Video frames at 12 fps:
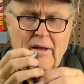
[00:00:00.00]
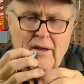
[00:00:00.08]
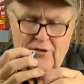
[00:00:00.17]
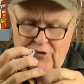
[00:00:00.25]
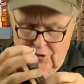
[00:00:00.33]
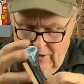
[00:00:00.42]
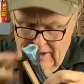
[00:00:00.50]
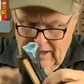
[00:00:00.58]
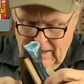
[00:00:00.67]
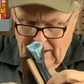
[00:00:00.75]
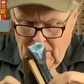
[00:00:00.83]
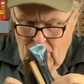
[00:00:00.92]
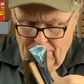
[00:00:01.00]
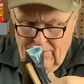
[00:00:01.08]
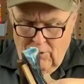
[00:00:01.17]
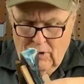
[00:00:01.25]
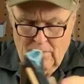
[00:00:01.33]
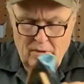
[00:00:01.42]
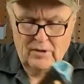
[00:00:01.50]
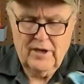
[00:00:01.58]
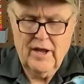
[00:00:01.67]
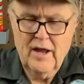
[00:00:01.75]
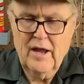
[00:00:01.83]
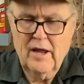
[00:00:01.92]
So they got a lot going for them.
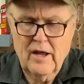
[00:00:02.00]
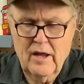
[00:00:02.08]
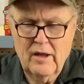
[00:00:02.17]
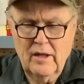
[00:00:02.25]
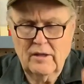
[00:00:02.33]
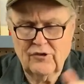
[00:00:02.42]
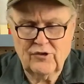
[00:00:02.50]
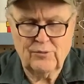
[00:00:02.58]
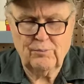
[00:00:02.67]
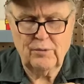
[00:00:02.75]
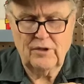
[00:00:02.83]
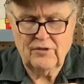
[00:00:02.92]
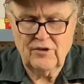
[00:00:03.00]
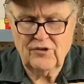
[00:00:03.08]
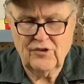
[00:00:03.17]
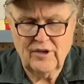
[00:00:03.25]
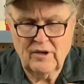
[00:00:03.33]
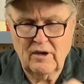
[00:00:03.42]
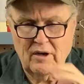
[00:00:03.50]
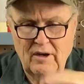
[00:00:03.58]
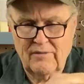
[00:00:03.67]
Okay, let's split this thing off.